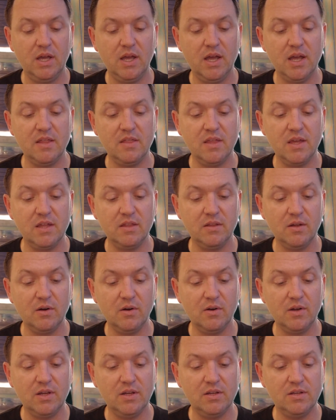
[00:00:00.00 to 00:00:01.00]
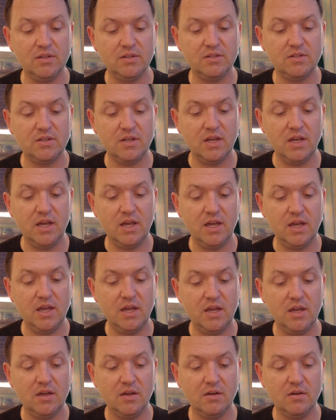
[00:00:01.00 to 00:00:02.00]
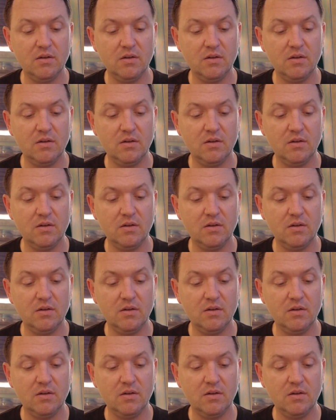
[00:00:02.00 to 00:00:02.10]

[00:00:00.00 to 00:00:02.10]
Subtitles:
and then there is a